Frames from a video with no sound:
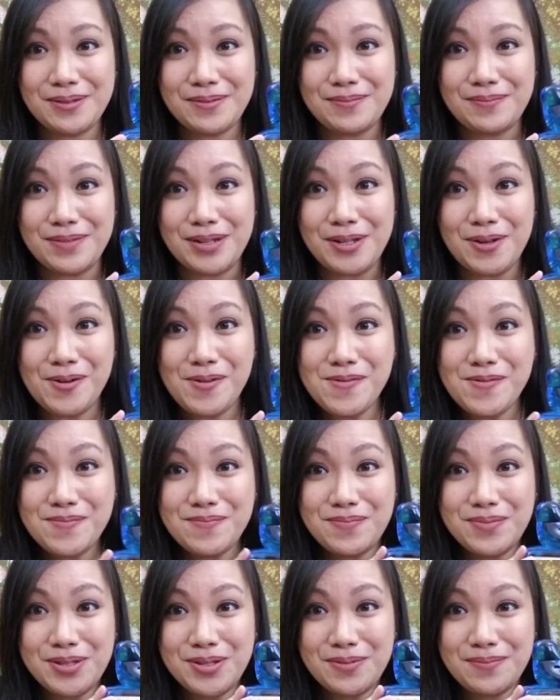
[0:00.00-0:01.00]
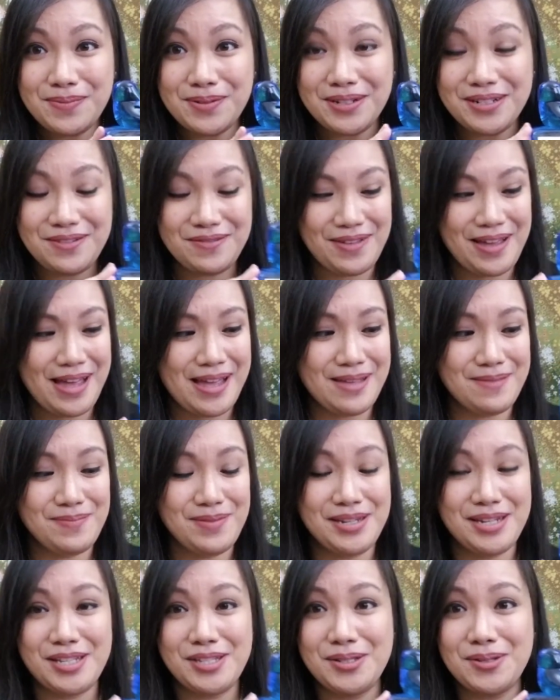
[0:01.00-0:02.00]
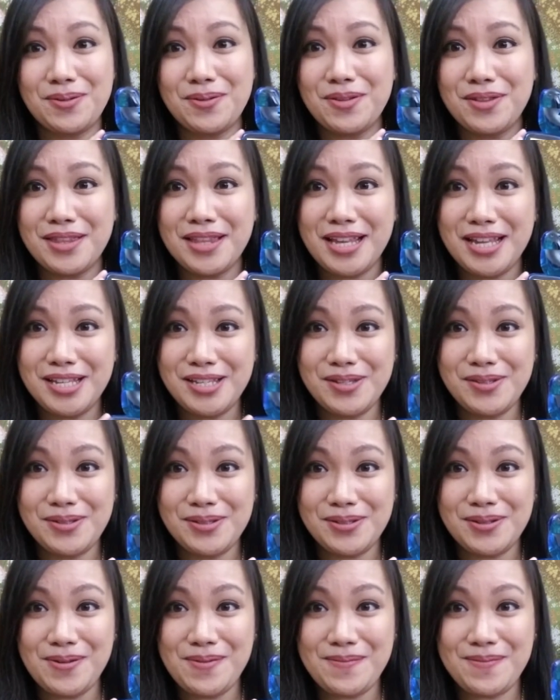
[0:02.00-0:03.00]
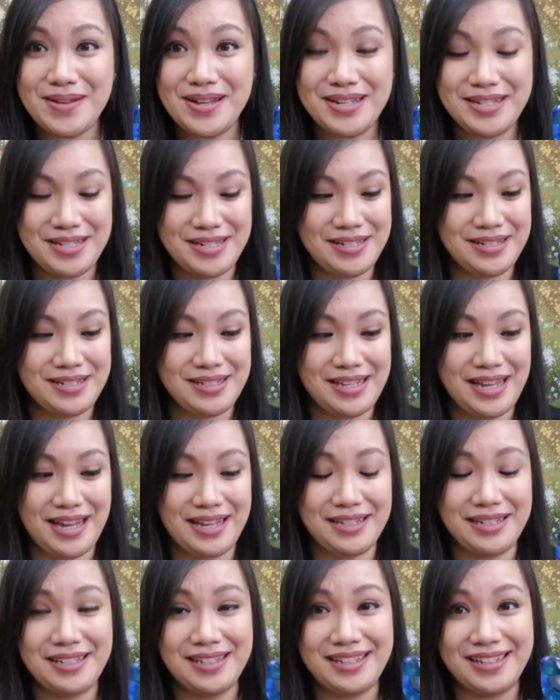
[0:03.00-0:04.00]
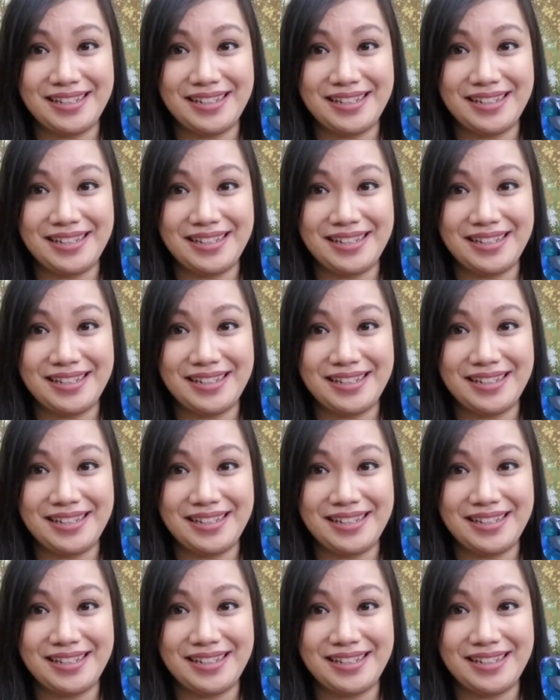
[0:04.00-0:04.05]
my own Bluebird of Happiness. So thank you so much, Sandy.